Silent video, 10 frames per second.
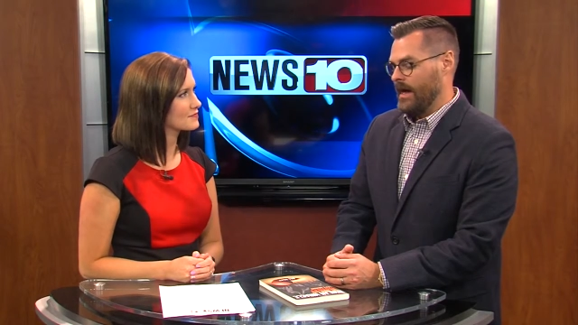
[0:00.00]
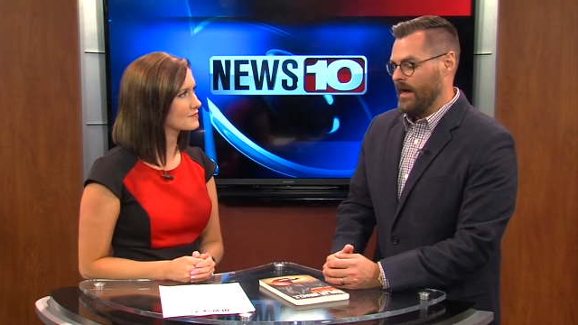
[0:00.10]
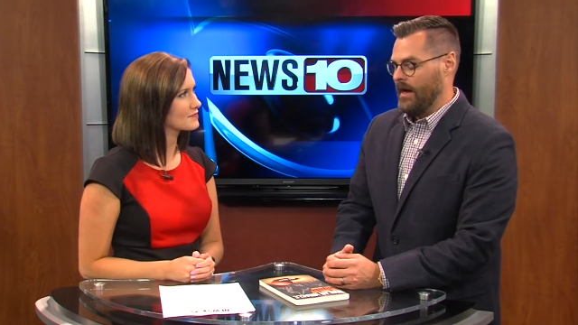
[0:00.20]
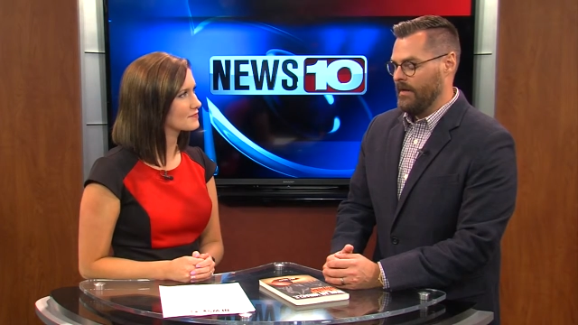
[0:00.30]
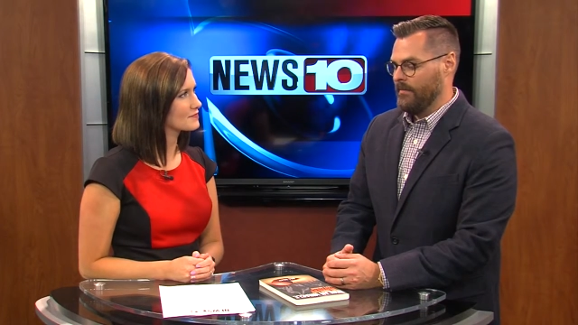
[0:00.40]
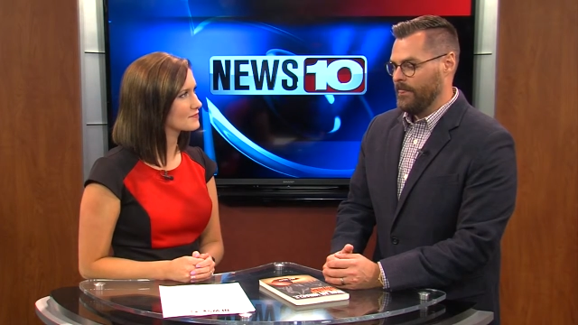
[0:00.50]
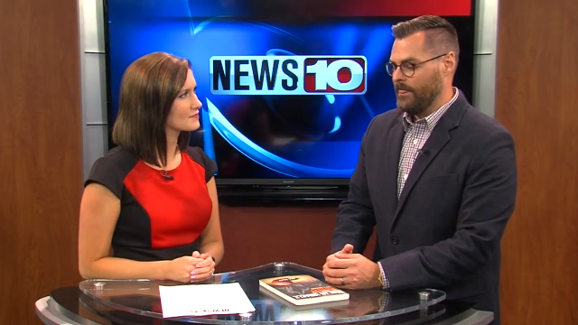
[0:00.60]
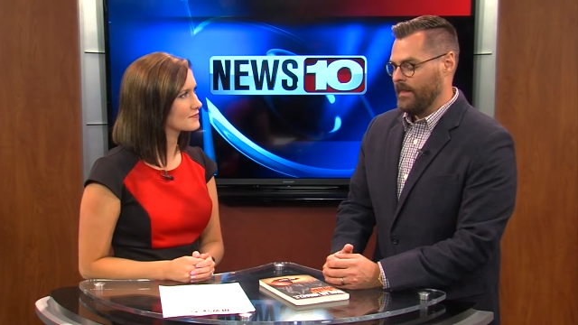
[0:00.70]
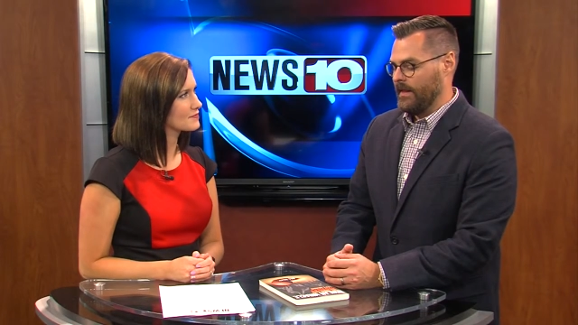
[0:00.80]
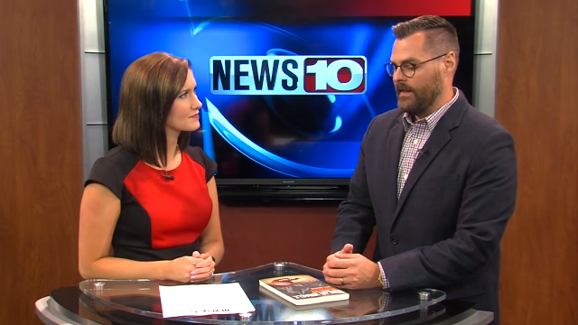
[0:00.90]
Speaker 1: um,
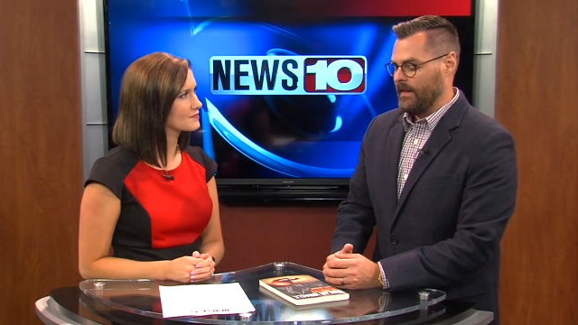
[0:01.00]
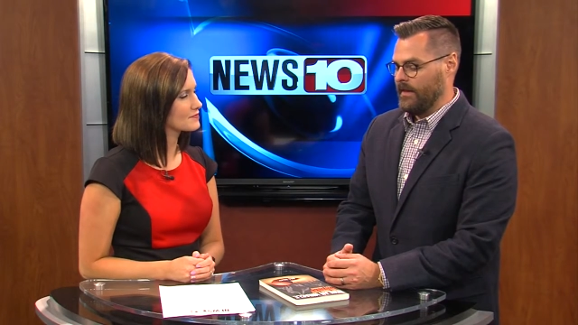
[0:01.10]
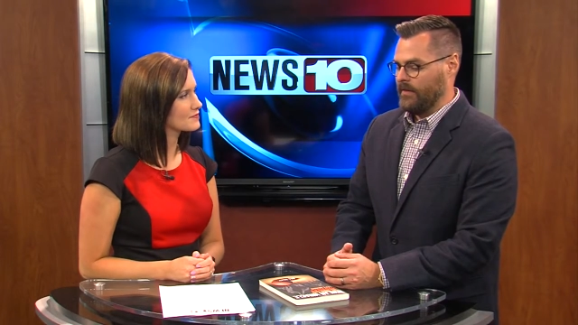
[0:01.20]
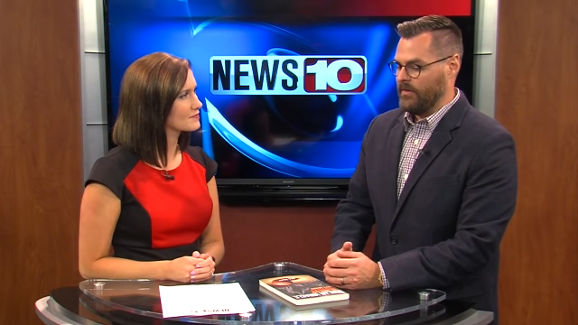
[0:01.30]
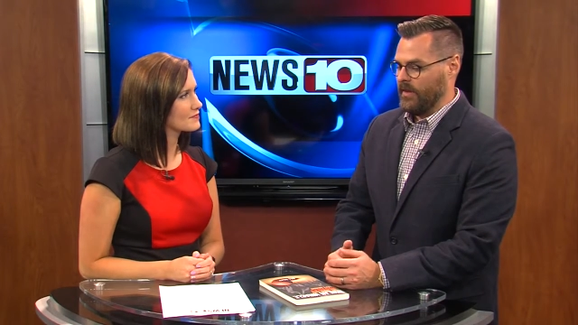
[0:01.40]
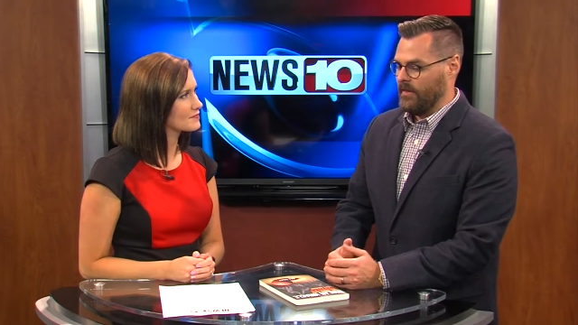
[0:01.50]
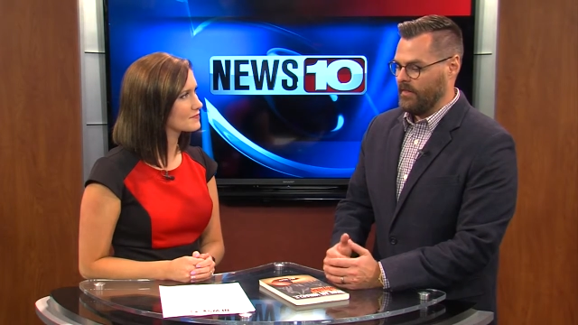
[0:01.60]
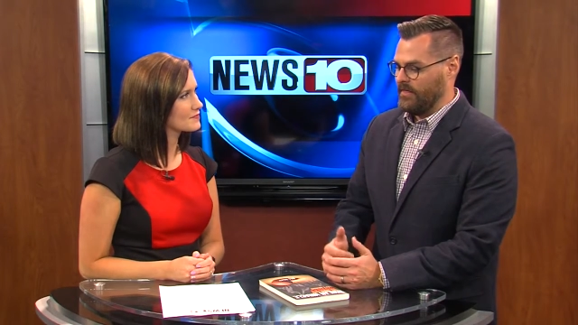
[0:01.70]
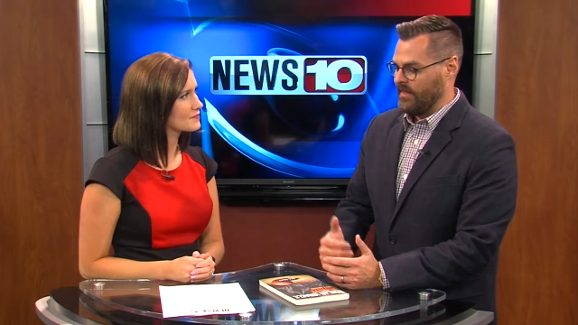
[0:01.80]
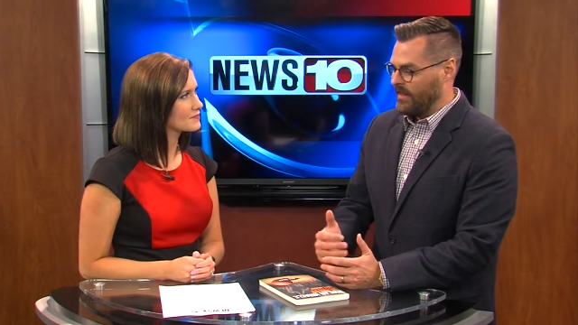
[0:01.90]
th-
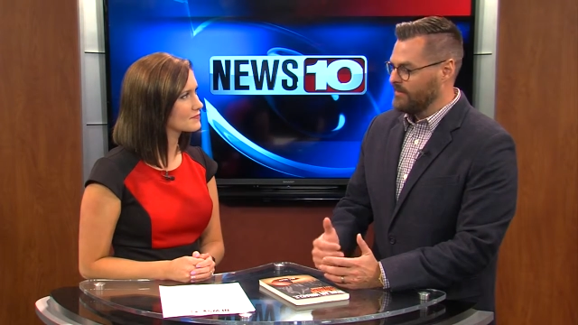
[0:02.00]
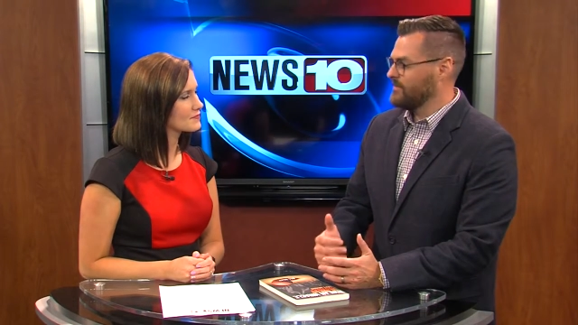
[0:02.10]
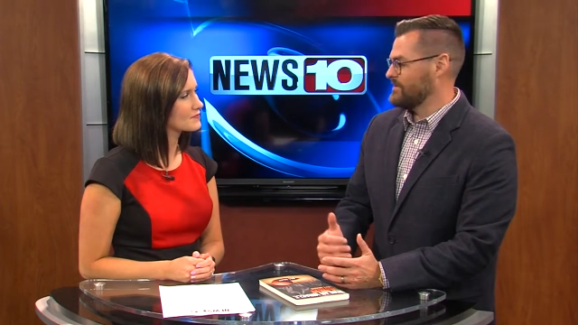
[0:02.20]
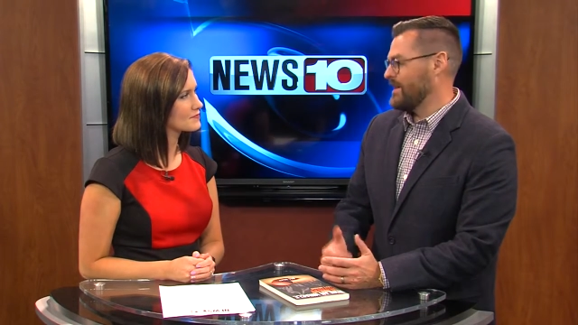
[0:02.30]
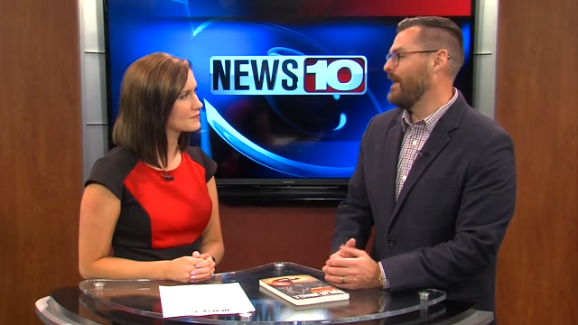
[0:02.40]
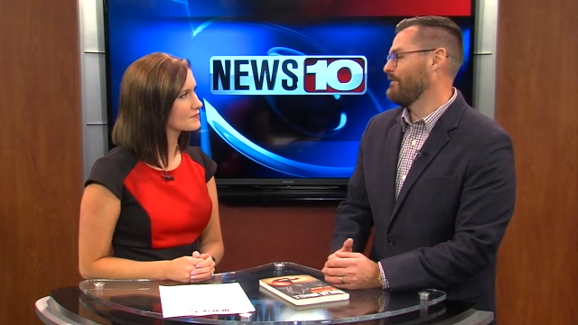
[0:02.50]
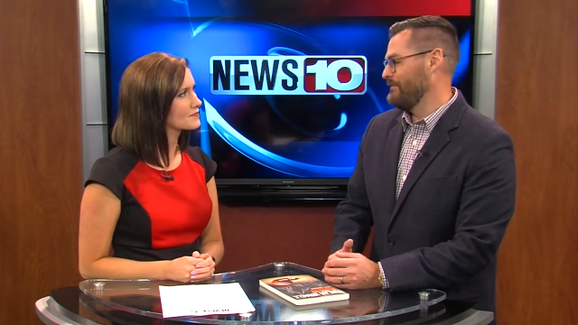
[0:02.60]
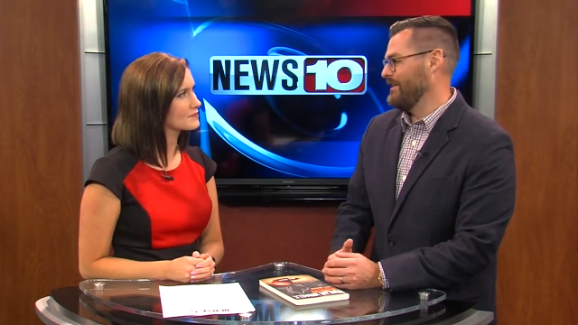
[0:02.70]
things are tough